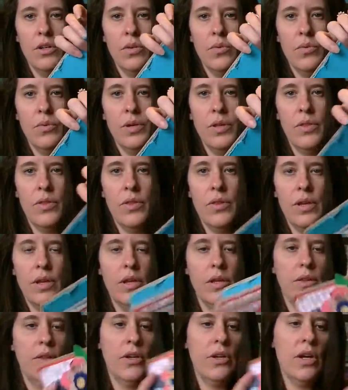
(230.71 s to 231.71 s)
with
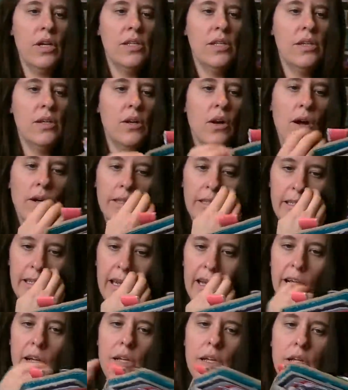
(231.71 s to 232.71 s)
the
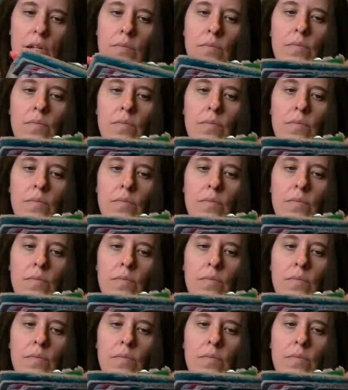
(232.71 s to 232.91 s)
cardstock.